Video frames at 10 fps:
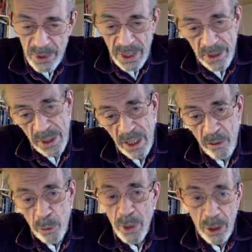easy,
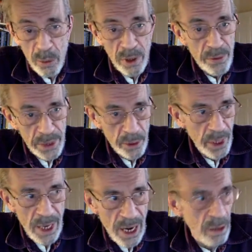everybody would have figured
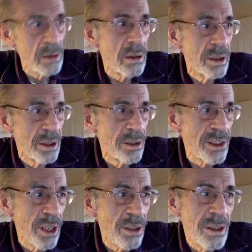it out.
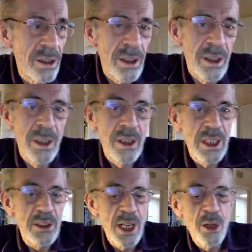So
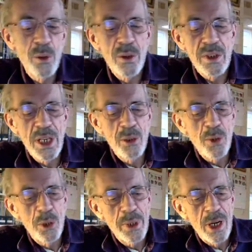that's kind of
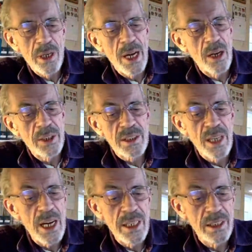where we are now. It's
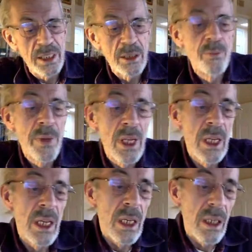not easy.
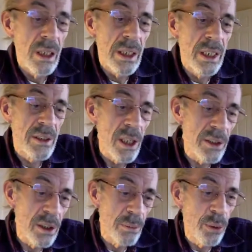And it's
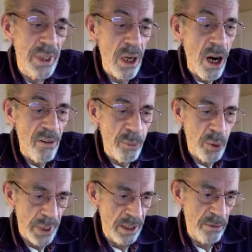also pretty
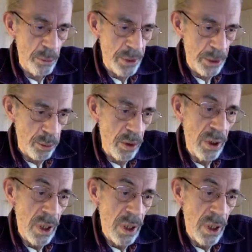off-putting for people,